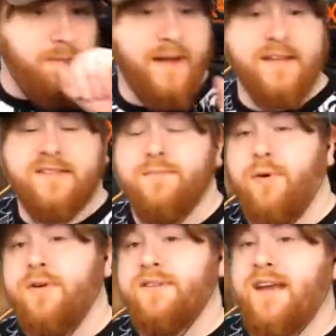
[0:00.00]
It's
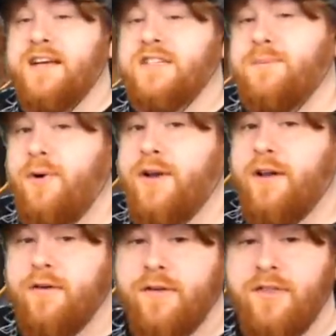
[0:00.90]
important to actually point
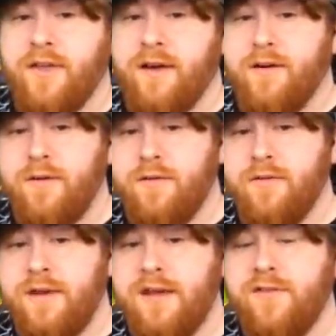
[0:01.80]
out that
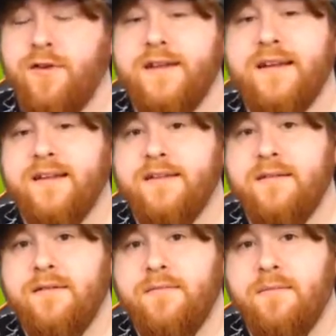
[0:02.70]
even though he didn't
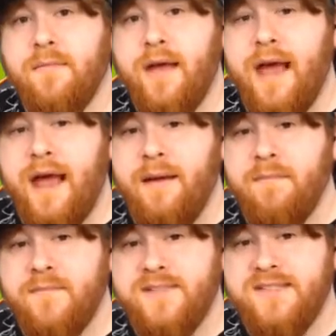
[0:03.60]

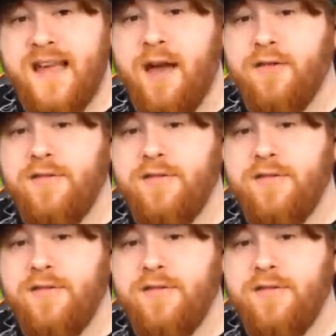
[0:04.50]
set out